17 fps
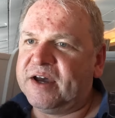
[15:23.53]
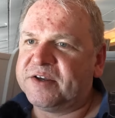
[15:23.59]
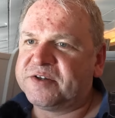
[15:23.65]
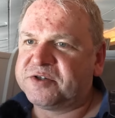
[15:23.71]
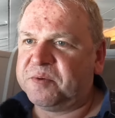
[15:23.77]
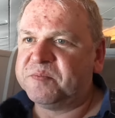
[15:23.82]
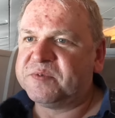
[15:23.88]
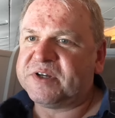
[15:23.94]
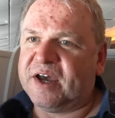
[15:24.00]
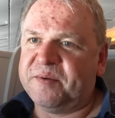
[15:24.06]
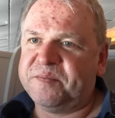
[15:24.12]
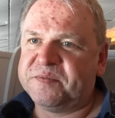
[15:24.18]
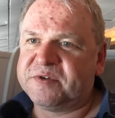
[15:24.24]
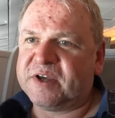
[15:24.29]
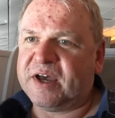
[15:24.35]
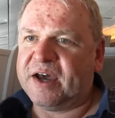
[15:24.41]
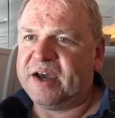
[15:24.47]

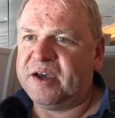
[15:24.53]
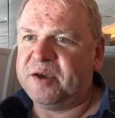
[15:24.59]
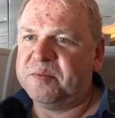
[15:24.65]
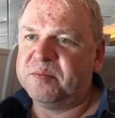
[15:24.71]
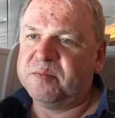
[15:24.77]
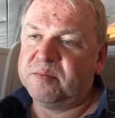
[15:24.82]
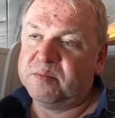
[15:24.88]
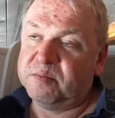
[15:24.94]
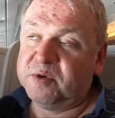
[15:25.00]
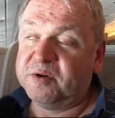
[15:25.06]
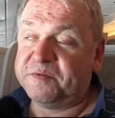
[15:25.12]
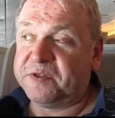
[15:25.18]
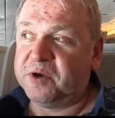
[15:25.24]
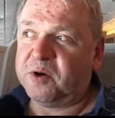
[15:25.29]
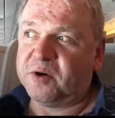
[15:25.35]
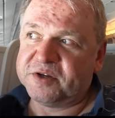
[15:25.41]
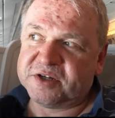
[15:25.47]
Sometimes I move
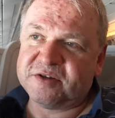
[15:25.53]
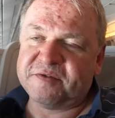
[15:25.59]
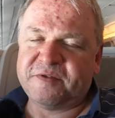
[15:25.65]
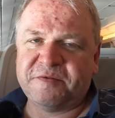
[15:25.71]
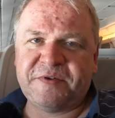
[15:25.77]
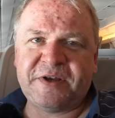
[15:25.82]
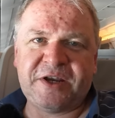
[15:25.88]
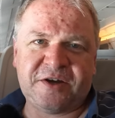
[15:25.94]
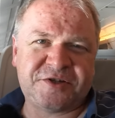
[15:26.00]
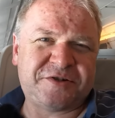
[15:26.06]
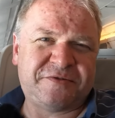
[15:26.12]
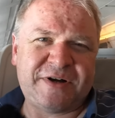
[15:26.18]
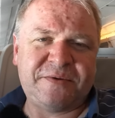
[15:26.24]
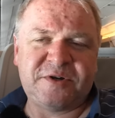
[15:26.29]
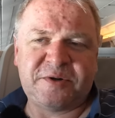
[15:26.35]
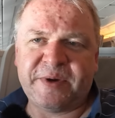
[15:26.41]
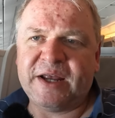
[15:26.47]
the orders of the videos
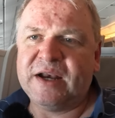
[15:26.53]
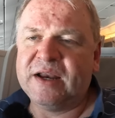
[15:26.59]
around a bit.